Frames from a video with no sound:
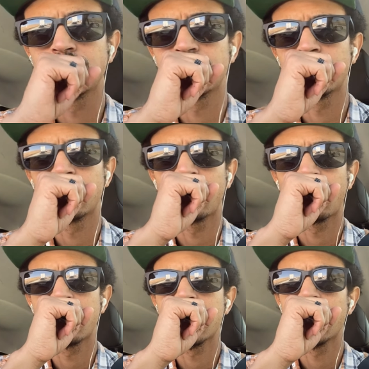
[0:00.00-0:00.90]

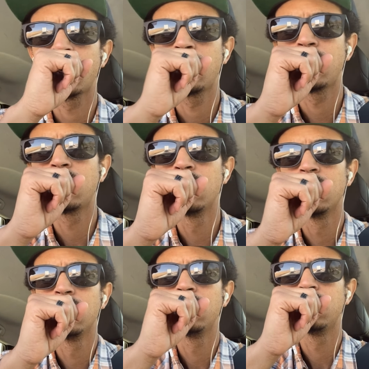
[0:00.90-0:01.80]

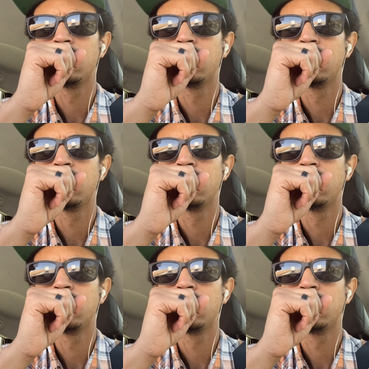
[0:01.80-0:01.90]
No one is speaking in this clip.